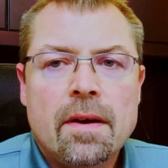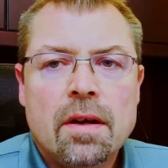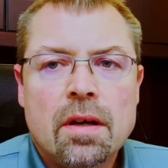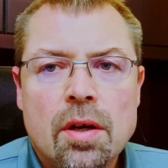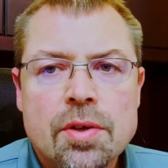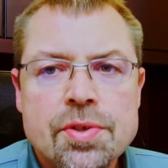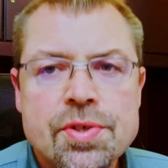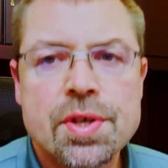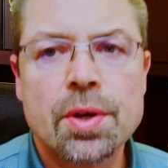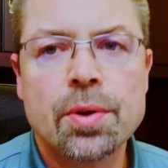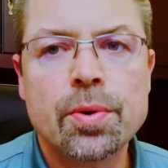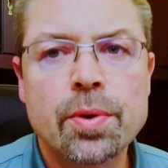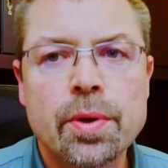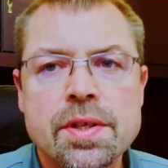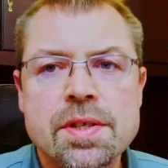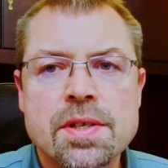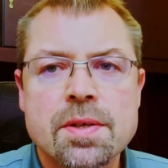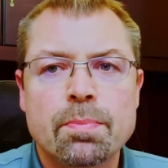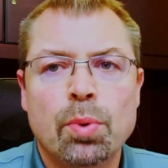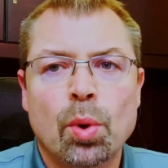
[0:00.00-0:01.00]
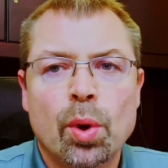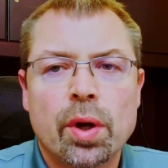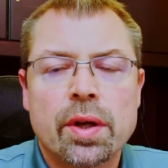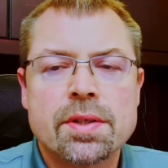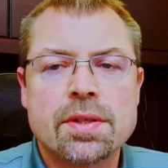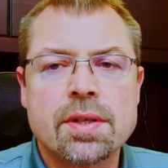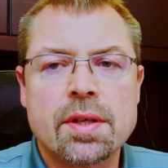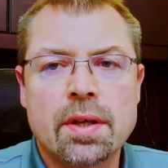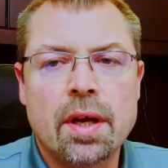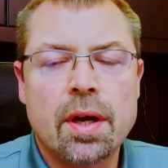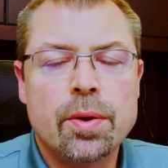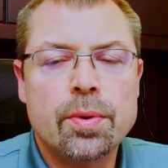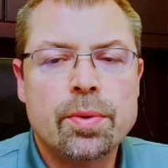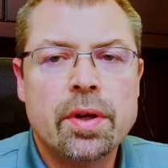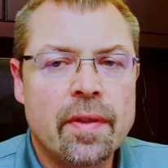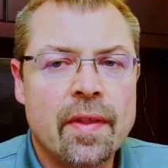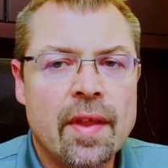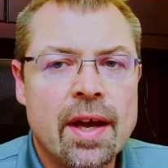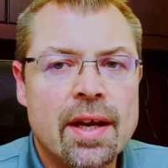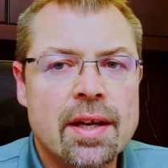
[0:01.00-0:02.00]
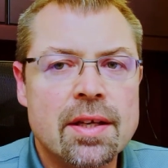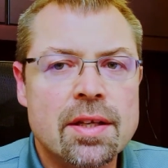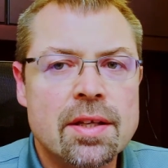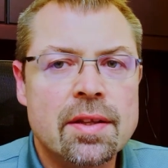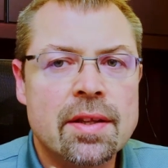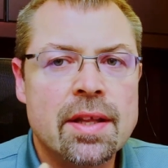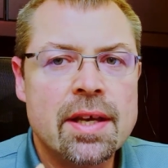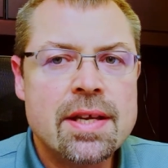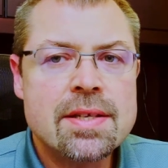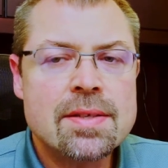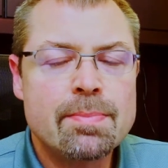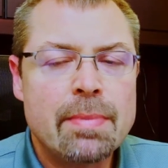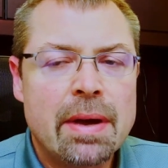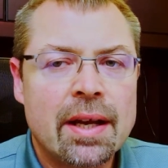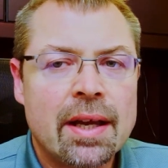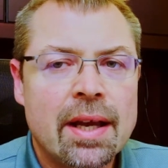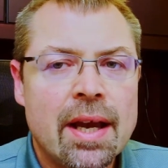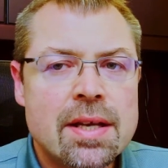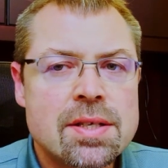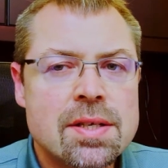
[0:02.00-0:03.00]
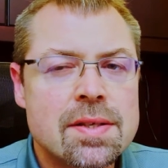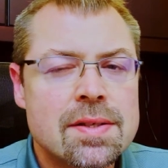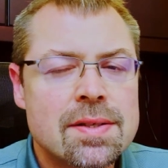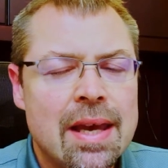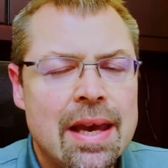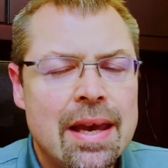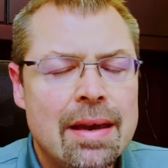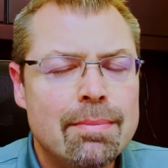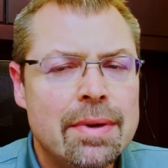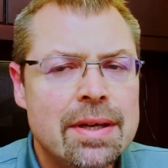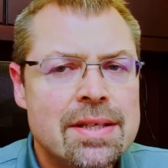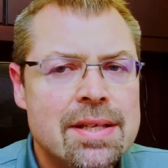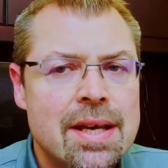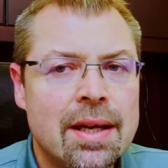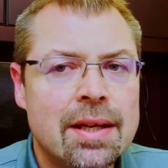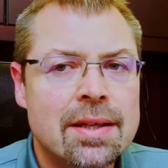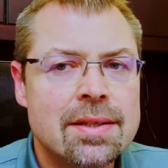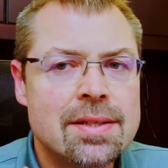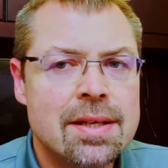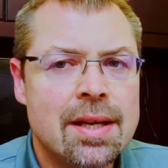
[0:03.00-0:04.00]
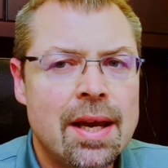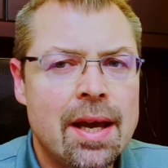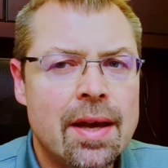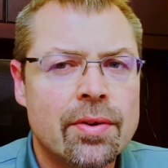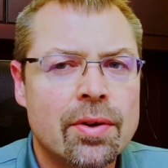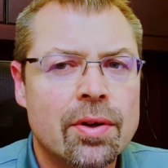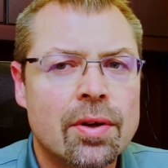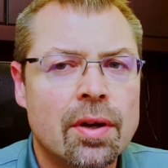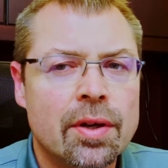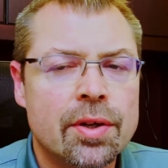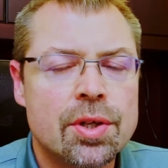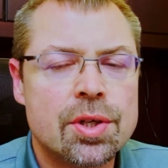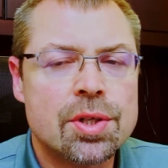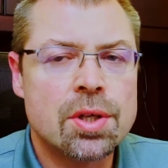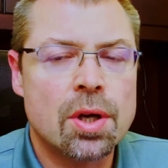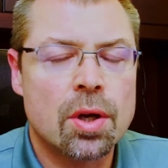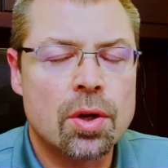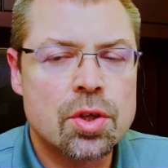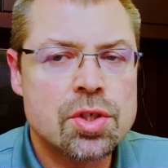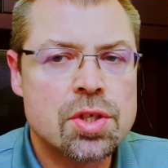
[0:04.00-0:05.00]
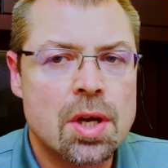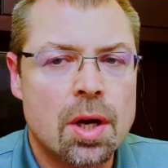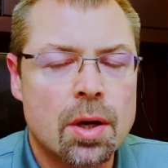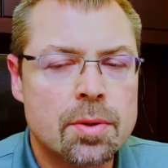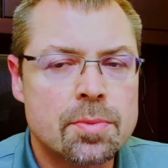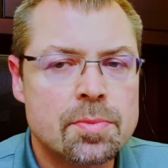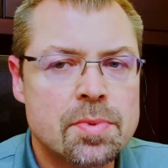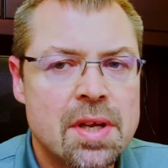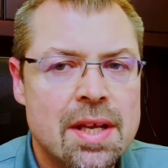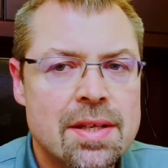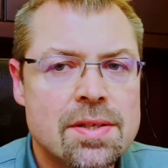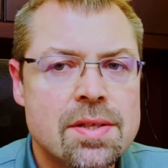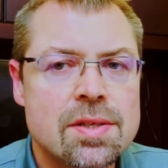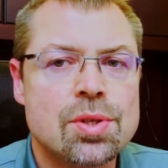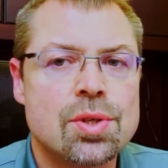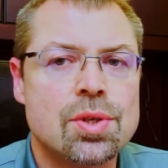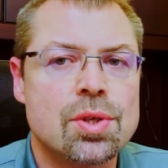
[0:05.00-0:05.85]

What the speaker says: Also, it's important to note that these medications can be taken together under certain circumstances.